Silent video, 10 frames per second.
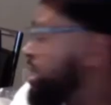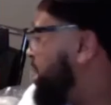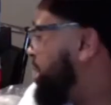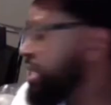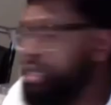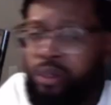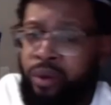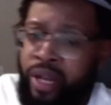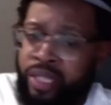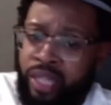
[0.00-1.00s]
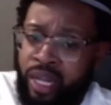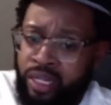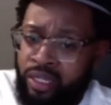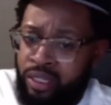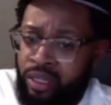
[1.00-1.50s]
That shit is crazy. I
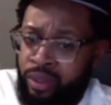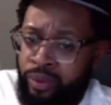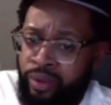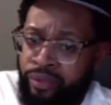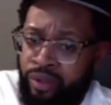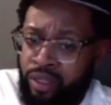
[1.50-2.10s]
need to get a refund.